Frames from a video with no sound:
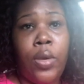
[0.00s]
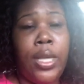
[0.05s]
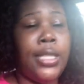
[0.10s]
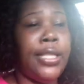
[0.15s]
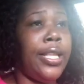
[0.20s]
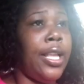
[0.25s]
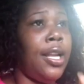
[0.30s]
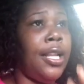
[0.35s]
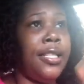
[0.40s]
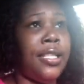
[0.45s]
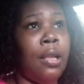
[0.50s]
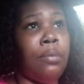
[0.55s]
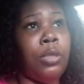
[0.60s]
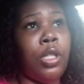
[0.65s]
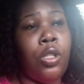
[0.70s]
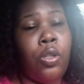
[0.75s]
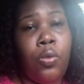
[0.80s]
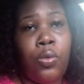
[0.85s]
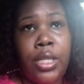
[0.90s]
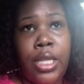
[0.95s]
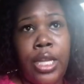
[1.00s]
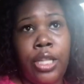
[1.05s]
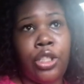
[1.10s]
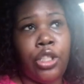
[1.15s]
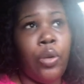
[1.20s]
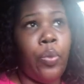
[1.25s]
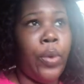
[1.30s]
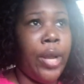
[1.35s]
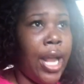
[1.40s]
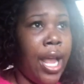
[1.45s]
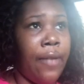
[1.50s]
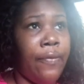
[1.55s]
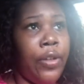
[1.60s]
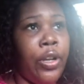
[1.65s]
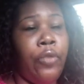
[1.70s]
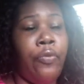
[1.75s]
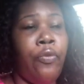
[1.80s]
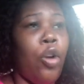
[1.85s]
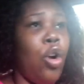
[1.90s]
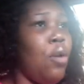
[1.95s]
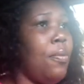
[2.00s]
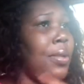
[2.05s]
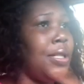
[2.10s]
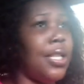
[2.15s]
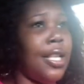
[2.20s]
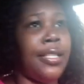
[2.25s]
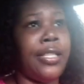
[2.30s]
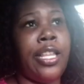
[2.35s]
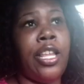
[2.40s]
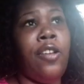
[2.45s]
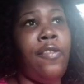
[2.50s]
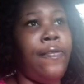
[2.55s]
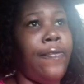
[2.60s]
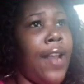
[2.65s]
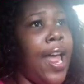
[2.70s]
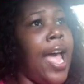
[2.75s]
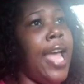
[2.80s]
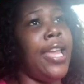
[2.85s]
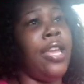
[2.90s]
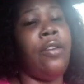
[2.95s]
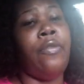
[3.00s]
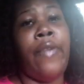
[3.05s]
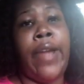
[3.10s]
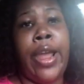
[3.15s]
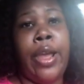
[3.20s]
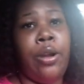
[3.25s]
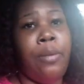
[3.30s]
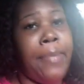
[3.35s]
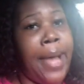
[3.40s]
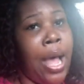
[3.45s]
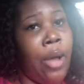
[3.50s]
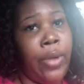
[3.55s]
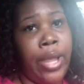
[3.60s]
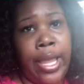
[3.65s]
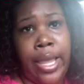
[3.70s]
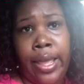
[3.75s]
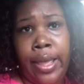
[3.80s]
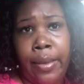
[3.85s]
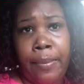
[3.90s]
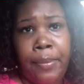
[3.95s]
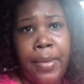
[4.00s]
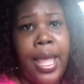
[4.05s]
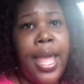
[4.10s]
He's still a substitute teacher, whatever. The rumors are still flying around about him